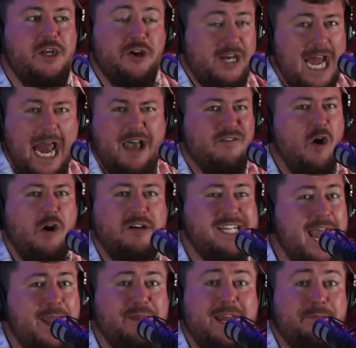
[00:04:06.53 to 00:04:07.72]
you're gonna have a hard
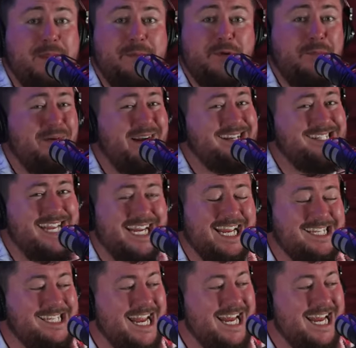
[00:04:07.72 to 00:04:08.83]
time getting people to buy tickets.